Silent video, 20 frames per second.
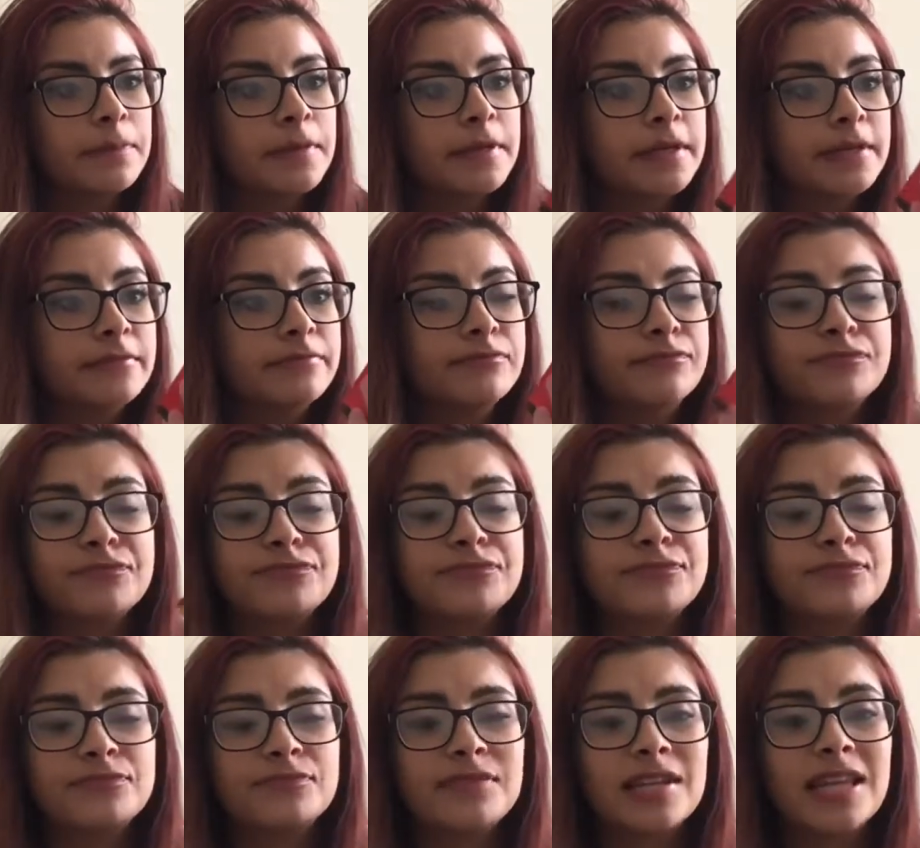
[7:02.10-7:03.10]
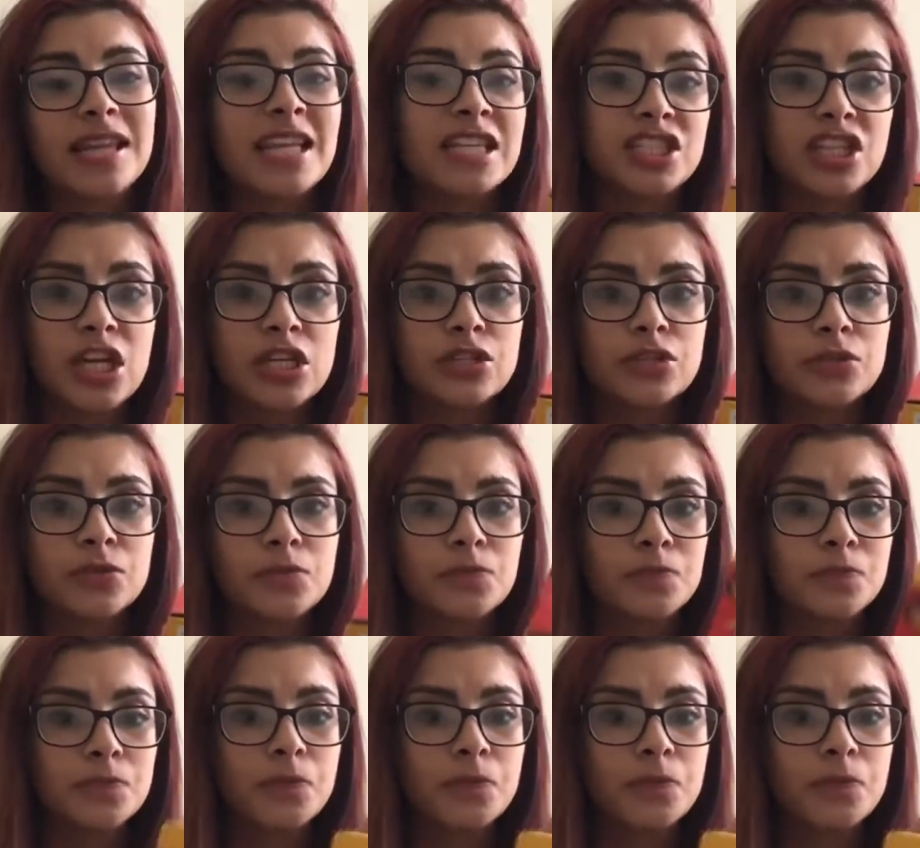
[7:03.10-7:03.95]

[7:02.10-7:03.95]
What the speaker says: but that's not true.